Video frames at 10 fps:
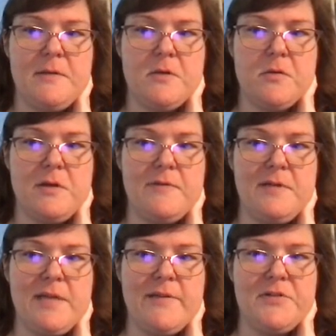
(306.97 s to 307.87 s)
or even
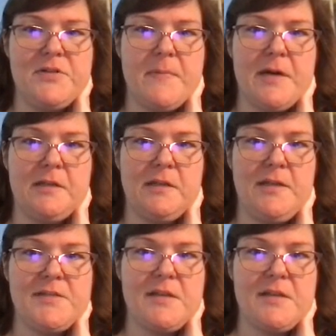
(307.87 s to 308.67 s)
give it to my list.